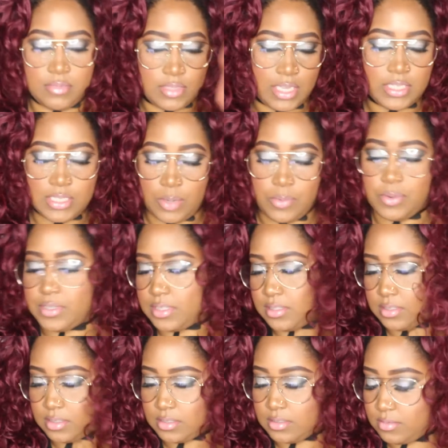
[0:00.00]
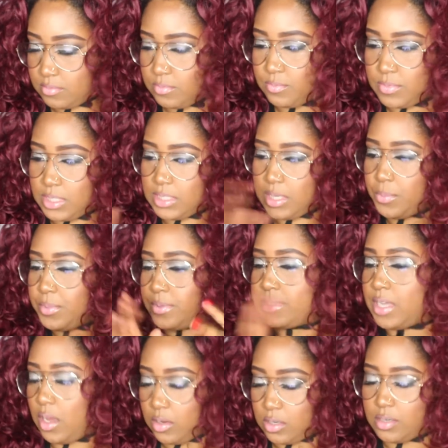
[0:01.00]
that's not what we're
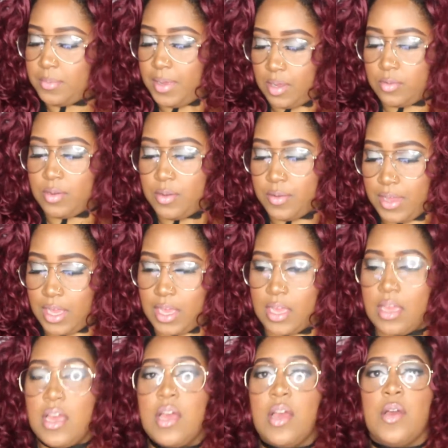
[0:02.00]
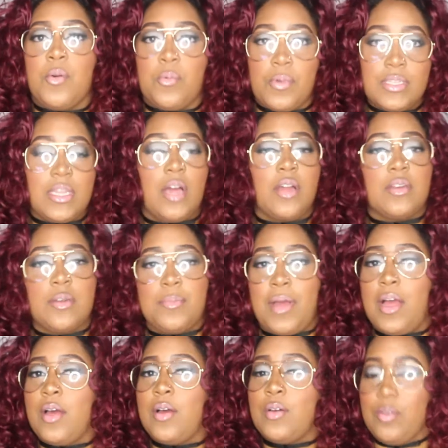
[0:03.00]
talking about. Okay, we're talking
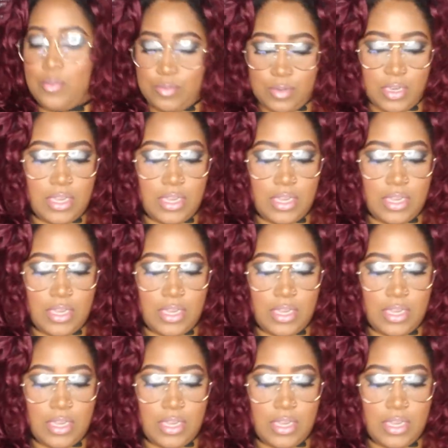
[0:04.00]
about